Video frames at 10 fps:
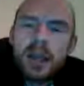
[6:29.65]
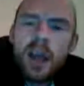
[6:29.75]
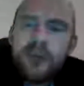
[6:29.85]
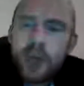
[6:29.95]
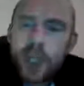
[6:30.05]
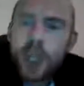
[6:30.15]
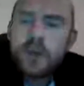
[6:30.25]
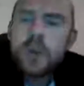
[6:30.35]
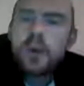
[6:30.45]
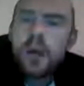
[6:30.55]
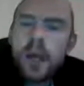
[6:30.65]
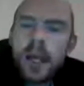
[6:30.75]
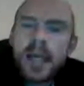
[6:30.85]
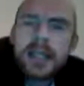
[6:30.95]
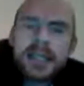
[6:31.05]
for you
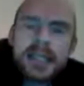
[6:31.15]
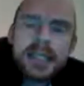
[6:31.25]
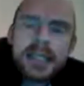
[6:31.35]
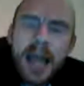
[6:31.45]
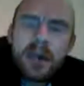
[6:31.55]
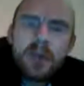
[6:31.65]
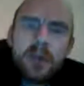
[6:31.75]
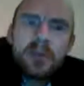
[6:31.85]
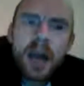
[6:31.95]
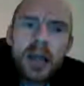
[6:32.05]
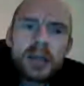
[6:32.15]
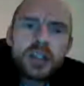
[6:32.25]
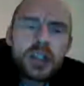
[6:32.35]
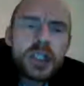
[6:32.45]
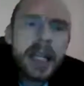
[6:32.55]
to stand up, right, and
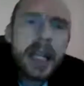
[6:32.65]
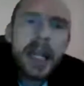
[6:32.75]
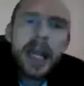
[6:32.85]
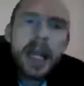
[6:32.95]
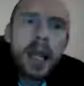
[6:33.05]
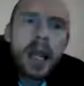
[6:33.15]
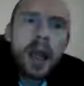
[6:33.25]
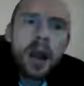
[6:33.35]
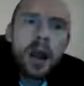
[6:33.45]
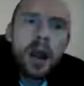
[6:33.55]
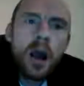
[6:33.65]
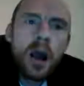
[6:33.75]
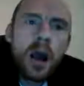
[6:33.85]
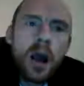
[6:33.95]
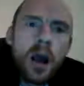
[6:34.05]
just say,
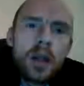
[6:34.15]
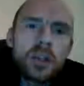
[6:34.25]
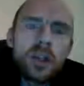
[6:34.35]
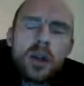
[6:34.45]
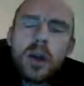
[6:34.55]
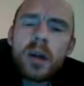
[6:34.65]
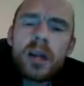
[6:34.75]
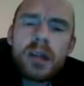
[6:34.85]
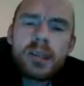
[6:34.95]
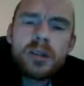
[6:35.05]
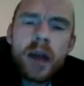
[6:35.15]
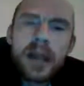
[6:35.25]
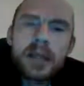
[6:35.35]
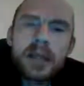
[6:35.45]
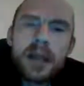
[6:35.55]
do you know what it is,
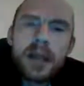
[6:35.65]
right?